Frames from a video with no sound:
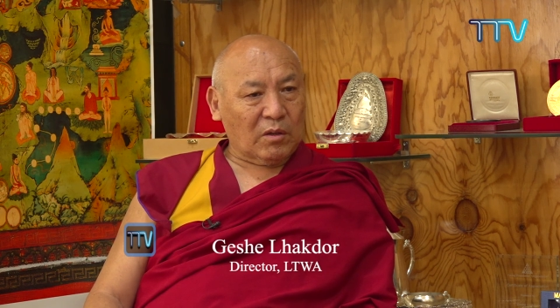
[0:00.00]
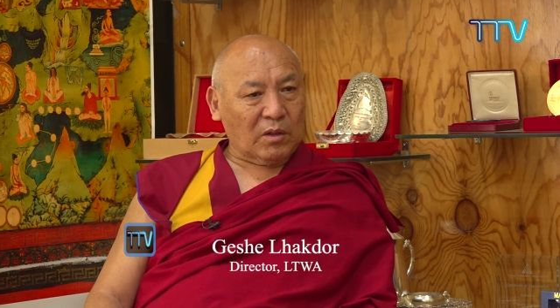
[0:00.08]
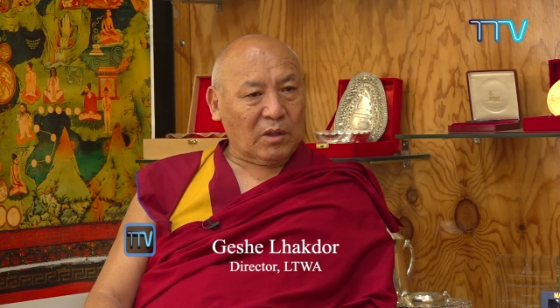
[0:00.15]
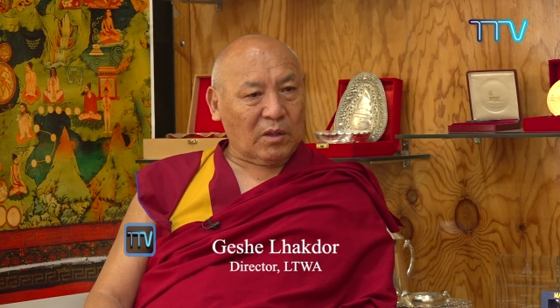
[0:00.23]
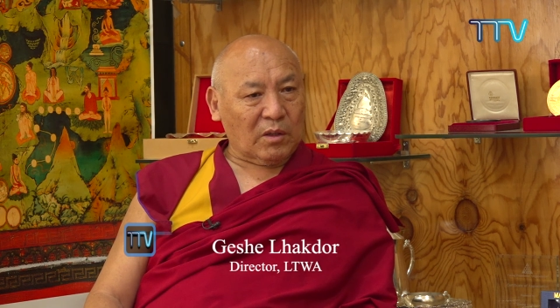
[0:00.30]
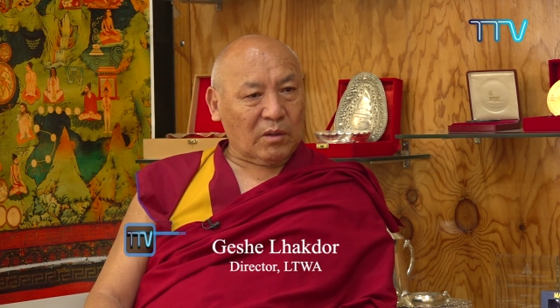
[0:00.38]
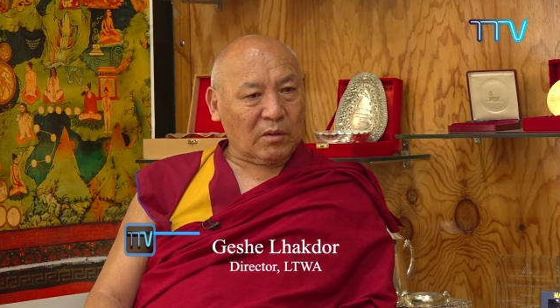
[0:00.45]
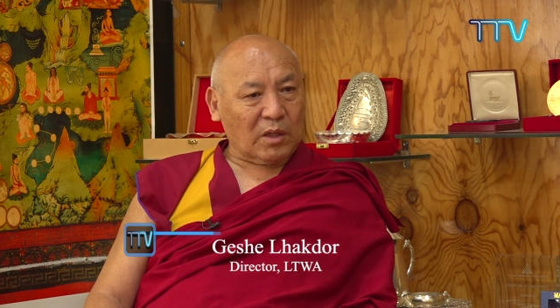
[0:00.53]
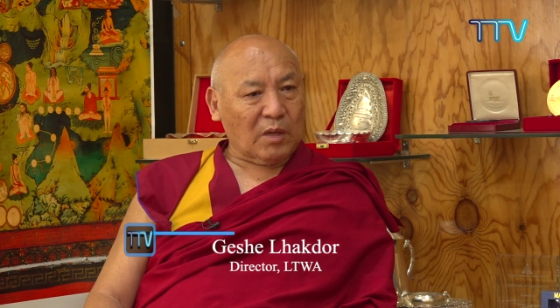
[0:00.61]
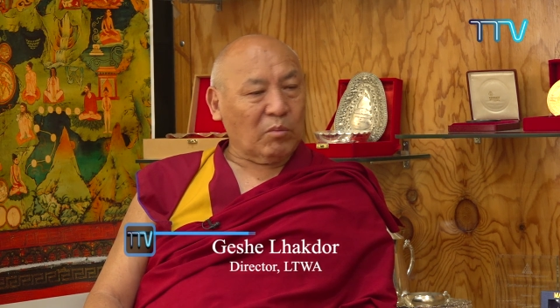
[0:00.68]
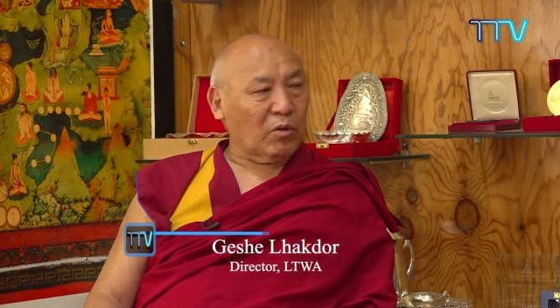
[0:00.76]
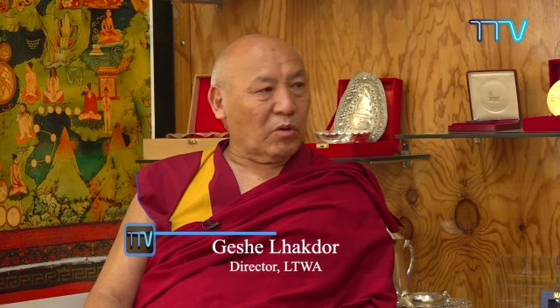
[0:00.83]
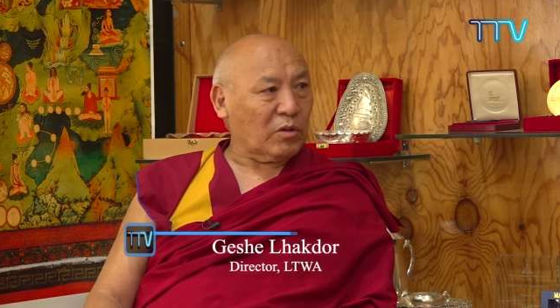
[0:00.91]
the
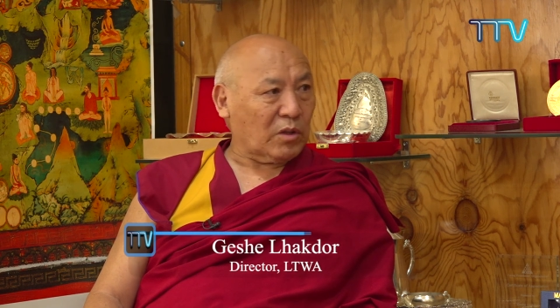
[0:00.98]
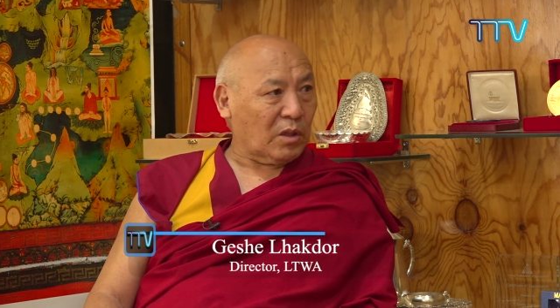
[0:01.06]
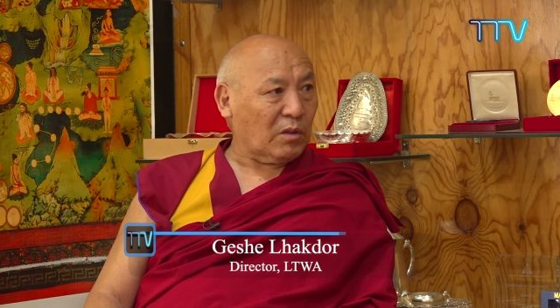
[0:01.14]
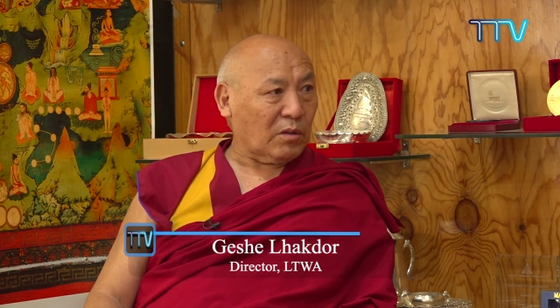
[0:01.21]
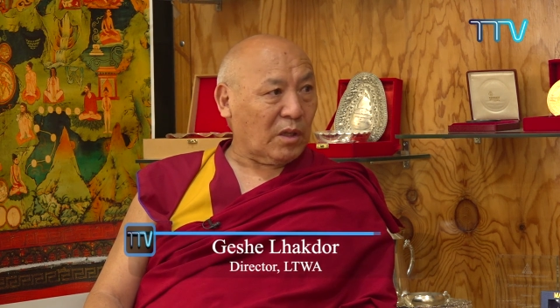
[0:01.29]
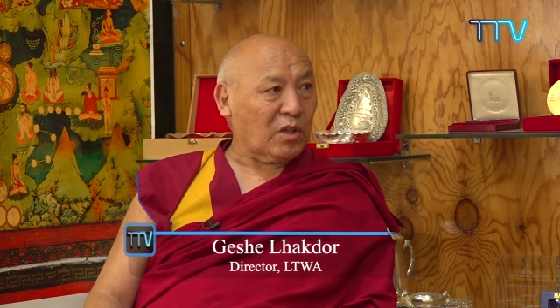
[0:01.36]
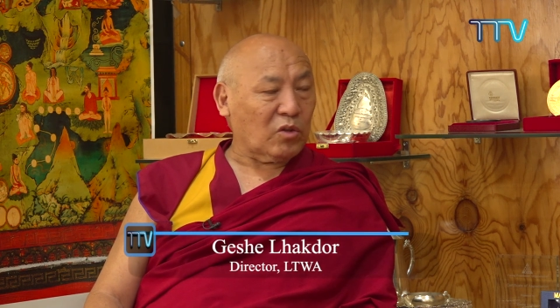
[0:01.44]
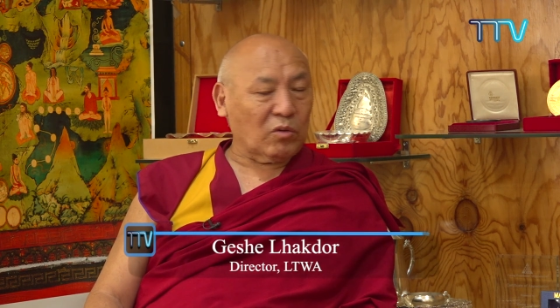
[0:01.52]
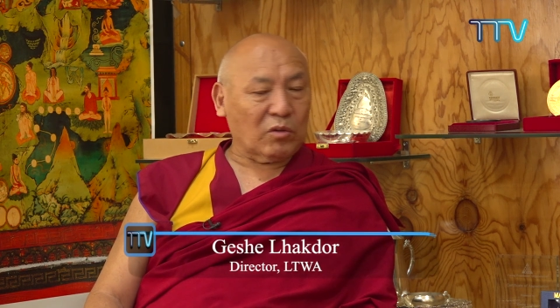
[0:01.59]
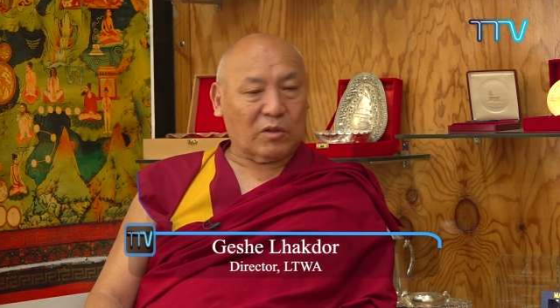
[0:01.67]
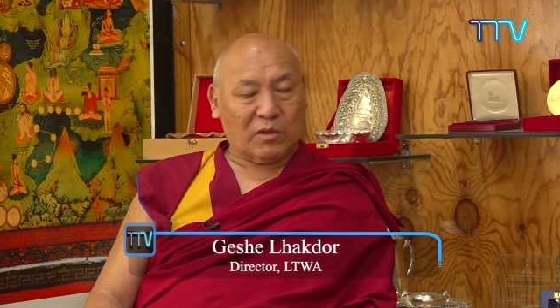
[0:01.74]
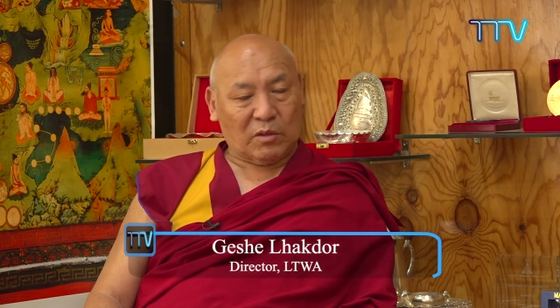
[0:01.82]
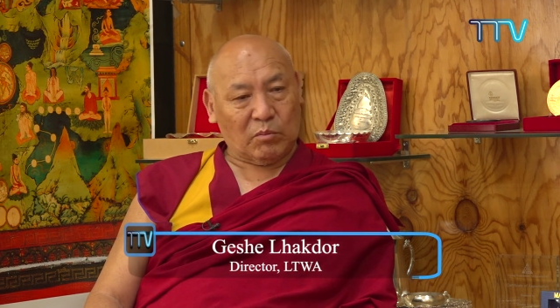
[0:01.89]
Kempos
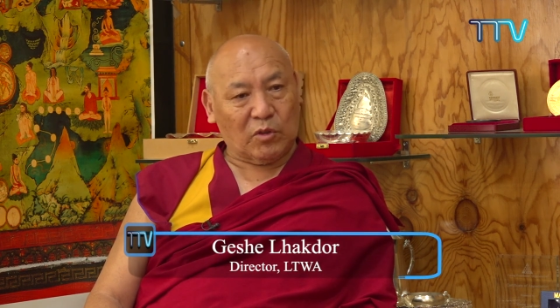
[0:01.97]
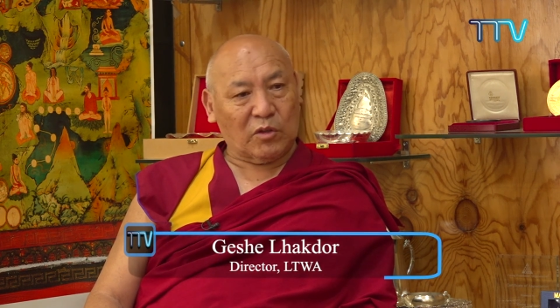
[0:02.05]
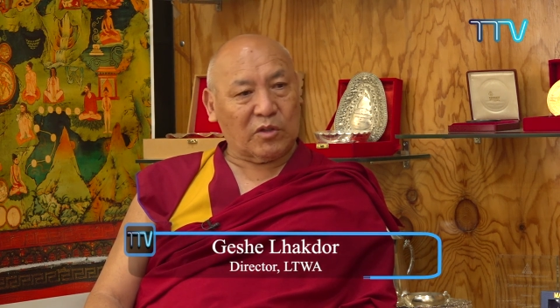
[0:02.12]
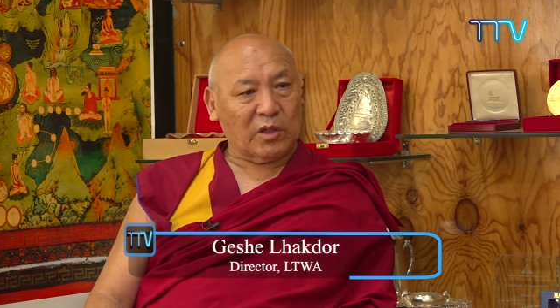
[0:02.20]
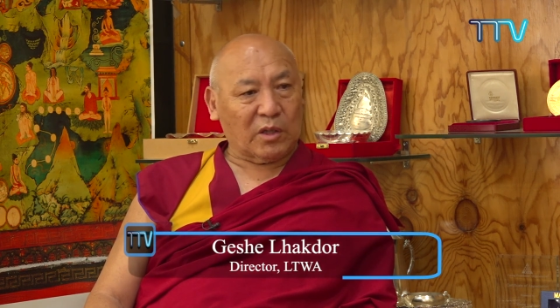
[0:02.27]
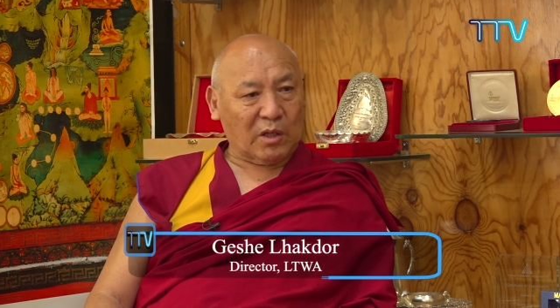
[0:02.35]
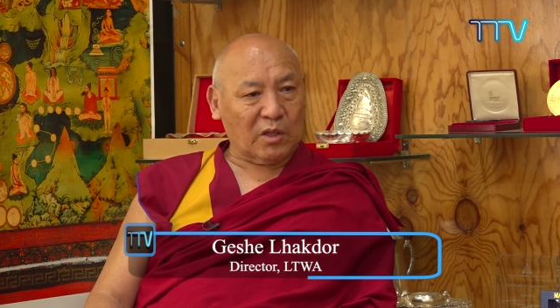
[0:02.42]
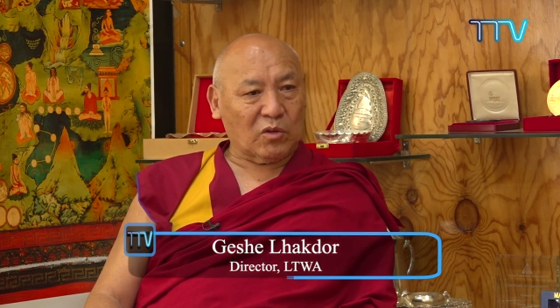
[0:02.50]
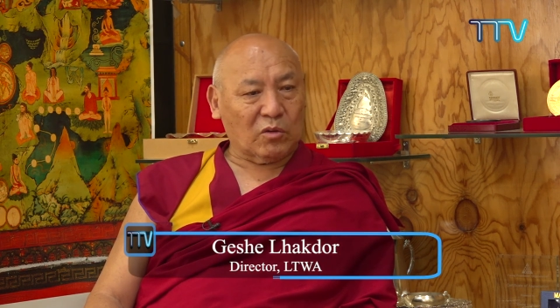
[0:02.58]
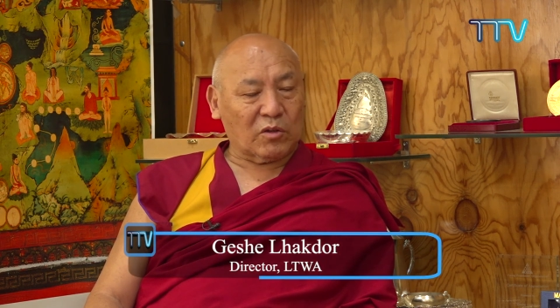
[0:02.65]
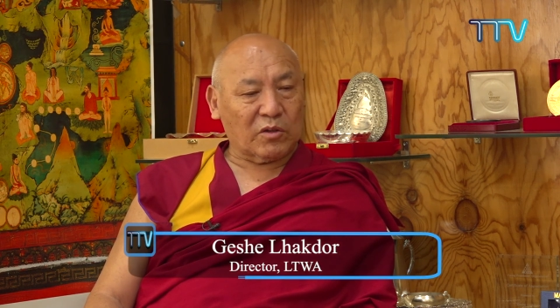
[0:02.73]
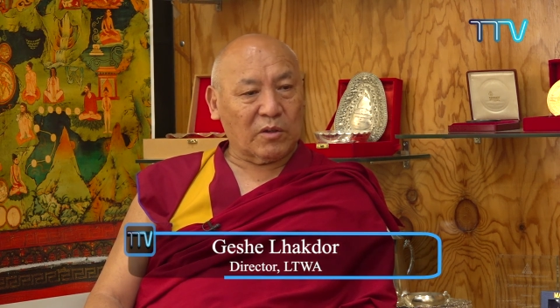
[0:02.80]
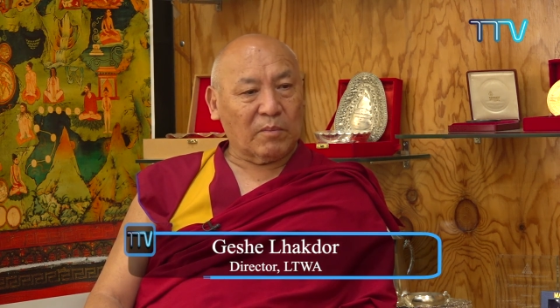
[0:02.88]
graduates, monastic
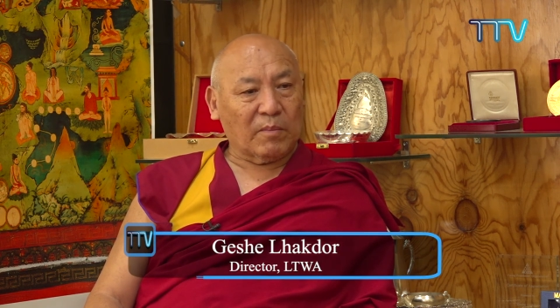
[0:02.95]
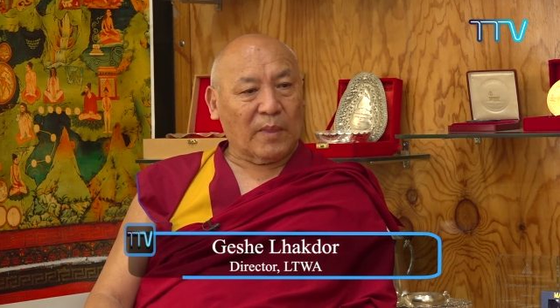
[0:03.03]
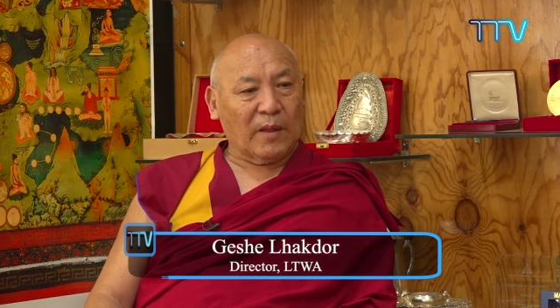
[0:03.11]
graduates,